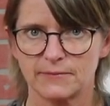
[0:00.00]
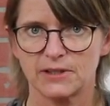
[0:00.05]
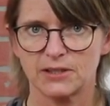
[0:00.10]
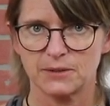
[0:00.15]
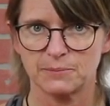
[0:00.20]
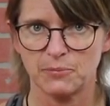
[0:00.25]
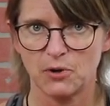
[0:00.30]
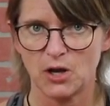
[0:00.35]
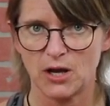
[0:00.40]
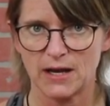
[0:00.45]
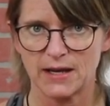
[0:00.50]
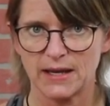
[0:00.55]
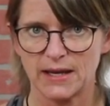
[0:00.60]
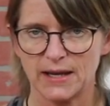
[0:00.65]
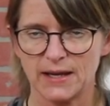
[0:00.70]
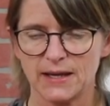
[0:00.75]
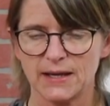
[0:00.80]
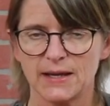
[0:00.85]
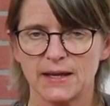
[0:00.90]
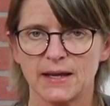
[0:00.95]
this
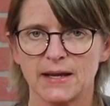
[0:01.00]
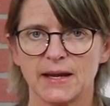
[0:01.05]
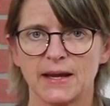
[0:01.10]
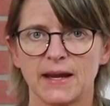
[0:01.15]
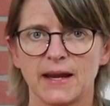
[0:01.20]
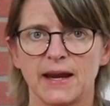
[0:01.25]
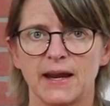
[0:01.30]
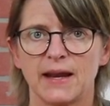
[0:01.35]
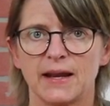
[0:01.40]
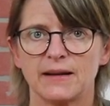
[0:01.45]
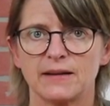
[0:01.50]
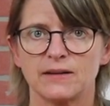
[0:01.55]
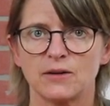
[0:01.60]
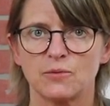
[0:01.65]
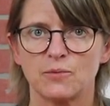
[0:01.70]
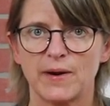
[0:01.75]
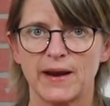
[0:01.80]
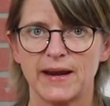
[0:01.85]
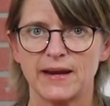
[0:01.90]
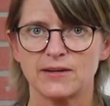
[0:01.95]
pocket, and the
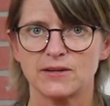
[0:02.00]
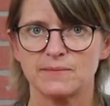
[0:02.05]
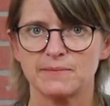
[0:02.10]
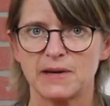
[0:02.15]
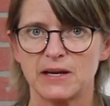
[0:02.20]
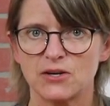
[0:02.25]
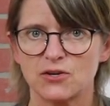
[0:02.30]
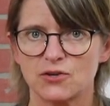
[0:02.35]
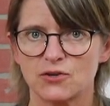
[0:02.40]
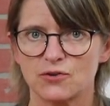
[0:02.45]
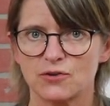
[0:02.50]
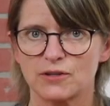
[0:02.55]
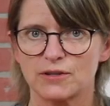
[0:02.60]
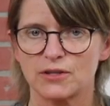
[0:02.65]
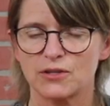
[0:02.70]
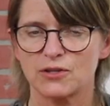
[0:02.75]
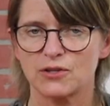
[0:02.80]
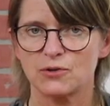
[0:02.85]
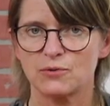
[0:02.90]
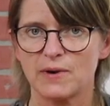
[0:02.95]
way to make sure
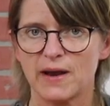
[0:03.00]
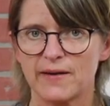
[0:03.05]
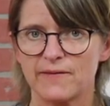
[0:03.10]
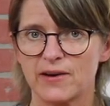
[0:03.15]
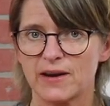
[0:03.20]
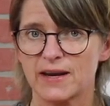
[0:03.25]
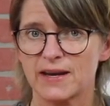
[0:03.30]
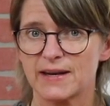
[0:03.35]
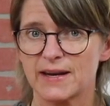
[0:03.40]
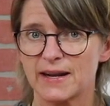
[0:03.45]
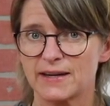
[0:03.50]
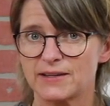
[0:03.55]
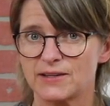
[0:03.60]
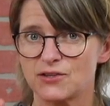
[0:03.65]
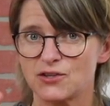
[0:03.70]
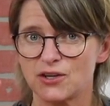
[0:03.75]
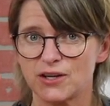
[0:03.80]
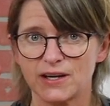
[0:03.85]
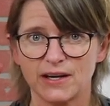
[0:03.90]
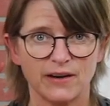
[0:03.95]
that you have it
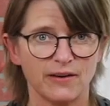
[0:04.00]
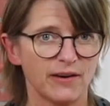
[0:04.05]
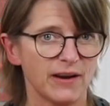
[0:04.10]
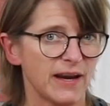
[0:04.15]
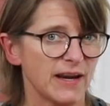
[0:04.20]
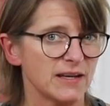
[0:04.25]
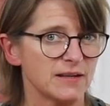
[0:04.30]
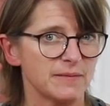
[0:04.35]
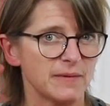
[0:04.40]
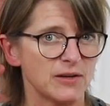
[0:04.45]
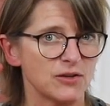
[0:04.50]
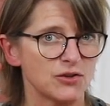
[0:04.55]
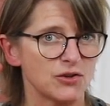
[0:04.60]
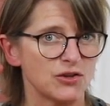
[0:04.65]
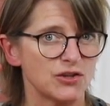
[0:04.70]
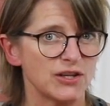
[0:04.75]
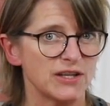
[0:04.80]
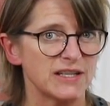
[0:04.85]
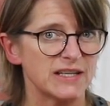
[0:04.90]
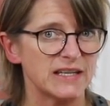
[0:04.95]
connected to your hearing aids, make
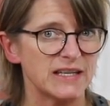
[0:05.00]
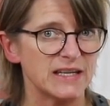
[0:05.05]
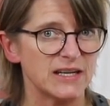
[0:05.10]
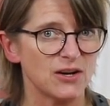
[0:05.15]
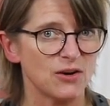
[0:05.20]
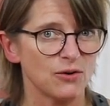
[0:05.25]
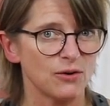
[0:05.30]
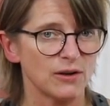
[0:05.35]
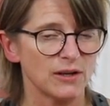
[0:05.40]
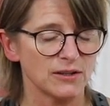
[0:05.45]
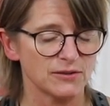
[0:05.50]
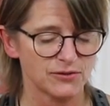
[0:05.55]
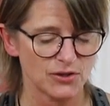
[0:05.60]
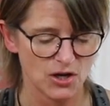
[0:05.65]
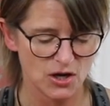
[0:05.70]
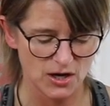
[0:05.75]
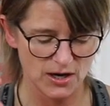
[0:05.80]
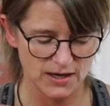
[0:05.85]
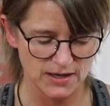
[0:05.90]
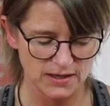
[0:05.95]
sure your T-coil is
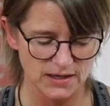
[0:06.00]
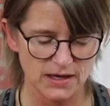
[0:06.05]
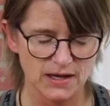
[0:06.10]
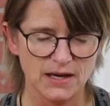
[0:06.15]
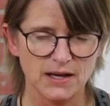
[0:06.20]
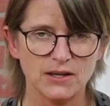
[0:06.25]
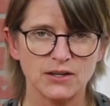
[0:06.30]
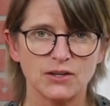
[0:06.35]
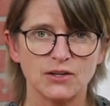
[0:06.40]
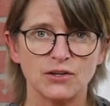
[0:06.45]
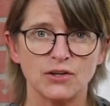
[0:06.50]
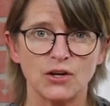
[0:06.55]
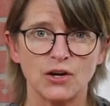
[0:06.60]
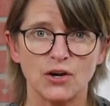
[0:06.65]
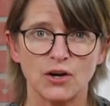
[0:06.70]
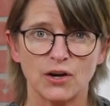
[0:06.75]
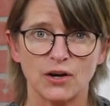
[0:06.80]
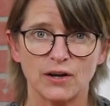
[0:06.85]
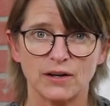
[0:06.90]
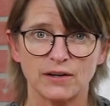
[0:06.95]
on,
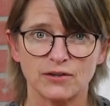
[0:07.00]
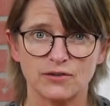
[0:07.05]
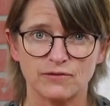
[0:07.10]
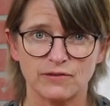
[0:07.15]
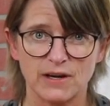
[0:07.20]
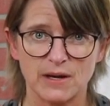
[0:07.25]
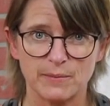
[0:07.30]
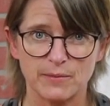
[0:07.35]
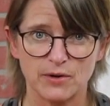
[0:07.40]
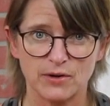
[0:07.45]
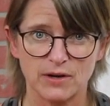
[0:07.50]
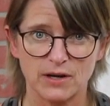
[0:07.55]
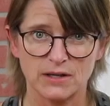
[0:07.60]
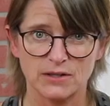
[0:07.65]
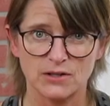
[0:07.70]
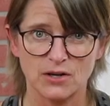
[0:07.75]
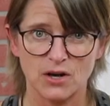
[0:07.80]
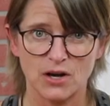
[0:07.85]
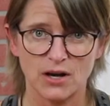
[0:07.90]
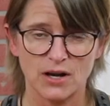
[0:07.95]
your streamer
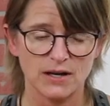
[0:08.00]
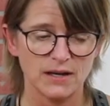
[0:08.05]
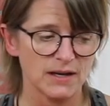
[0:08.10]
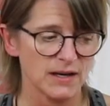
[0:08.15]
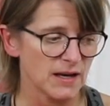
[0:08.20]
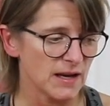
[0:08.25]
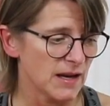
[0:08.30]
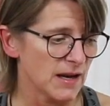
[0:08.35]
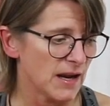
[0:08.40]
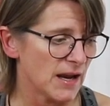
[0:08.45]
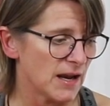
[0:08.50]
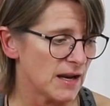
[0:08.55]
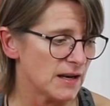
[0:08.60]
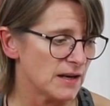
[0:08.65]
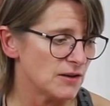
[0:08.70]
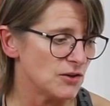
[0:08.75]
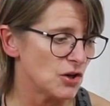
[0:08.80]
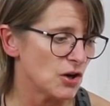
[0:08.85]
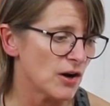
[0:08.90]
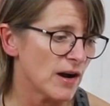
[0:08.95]
is on,
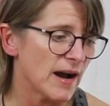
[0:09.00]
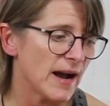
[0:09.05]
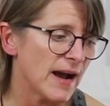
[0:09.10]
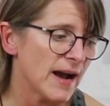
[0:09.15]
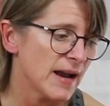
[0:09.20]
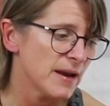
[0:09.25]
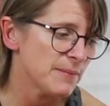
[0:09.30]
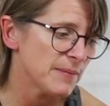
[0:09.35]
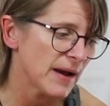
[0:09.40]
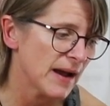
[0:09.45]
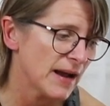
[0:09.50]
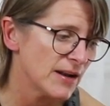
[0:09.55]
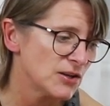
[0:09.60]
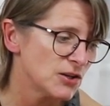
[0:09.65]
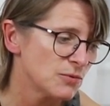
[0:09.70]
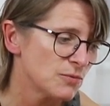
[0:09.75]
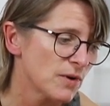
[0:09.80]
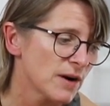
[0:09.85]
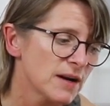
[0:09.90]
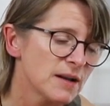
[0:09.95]
and your iPad,
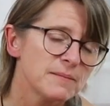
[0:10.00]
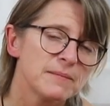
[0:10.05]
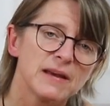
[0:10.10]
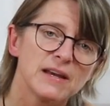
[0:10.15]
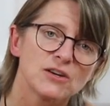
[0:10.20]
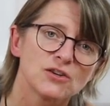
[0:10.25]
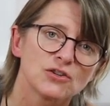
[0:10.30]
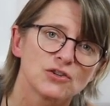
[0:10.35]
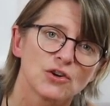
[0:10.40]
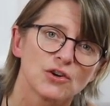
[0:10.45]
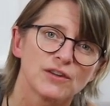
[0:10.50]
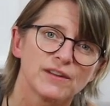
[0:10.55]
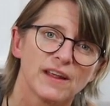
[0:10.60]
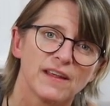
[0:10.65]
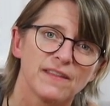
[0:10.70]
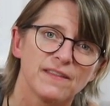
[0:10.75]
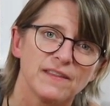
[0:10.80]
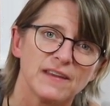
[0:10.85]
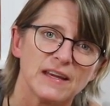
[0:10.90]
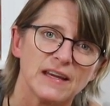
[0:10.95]
you want to make sure
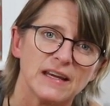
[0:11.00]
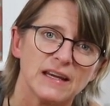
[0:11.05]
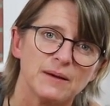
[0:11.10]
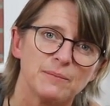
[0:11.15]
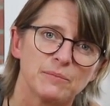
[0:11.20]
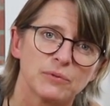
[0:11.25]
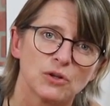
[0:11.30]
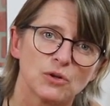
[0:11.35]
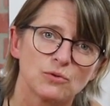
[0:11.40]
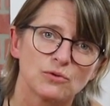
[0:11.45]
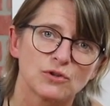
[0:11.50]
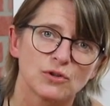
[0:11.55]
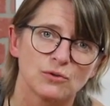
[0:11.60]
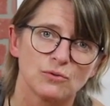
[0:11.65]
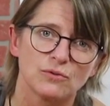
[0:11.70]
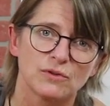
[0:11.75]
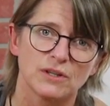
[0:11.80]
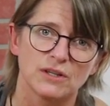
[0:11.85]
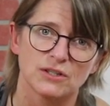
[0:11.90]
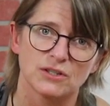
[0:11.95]
that the
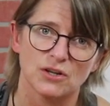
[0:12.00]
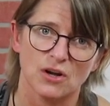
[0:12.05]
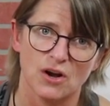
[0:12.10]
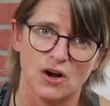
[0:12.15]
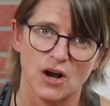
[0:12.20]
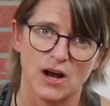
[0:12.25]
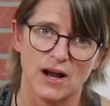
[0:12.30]
Bluetooth is